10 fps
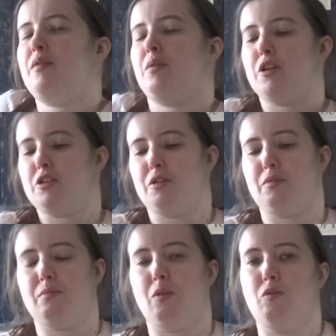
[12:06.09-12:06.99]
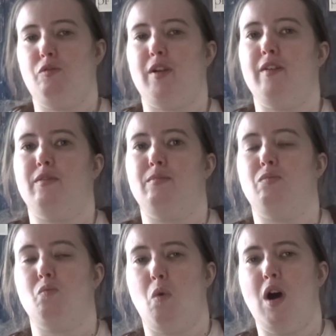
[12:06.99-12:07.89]
know if I'm going to do all 3 of
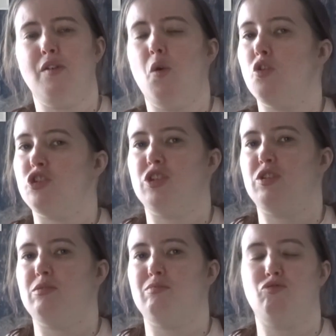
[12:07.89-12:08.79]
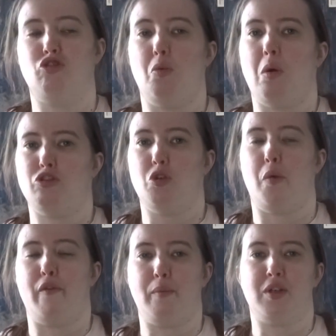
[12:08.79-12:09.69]
them one, or just do what 2
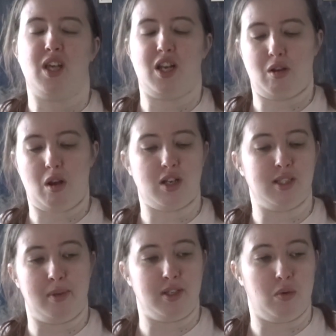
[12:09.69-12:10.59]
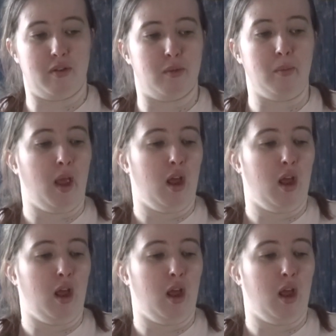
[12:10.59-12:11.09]
of them, because I don't hardly speak to one of them.